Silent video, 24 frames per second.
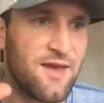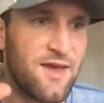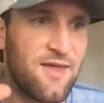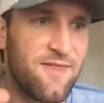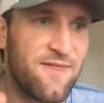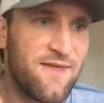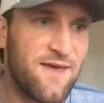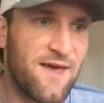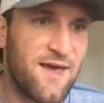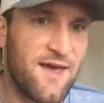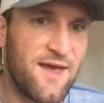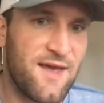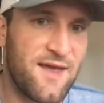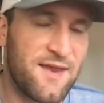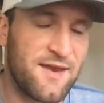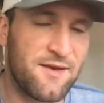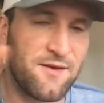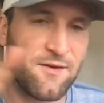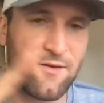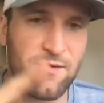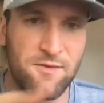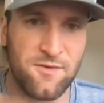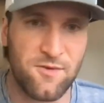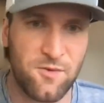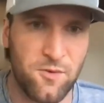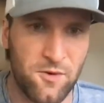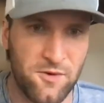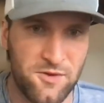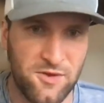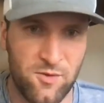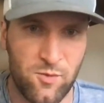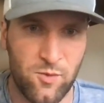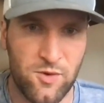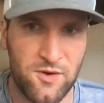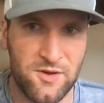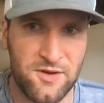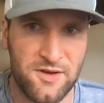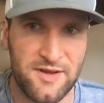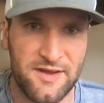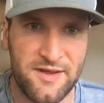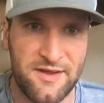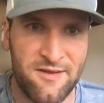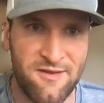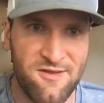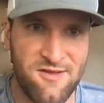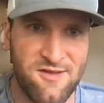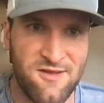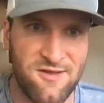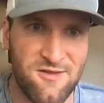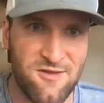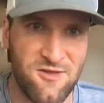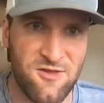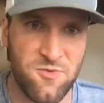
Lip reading: And then toward the Woodlands in